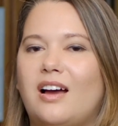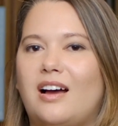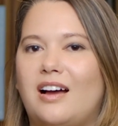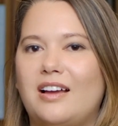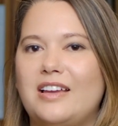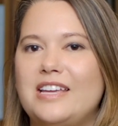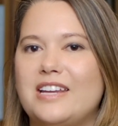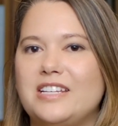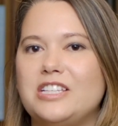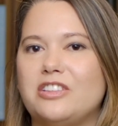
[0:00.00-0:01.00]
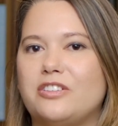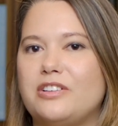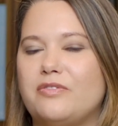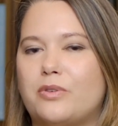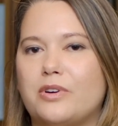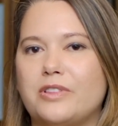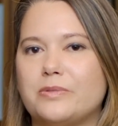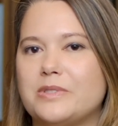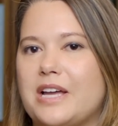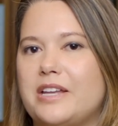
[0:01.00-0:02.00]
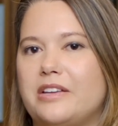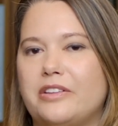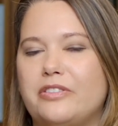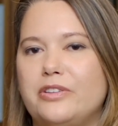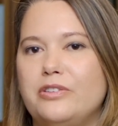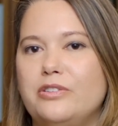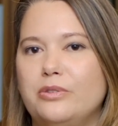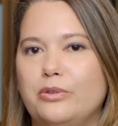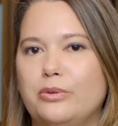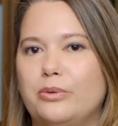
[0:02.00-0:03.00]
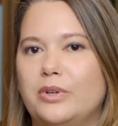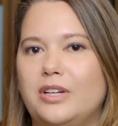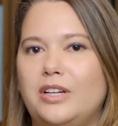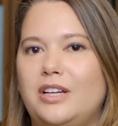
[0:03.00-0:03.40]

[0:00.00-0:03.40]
In 1934, this was kind of the new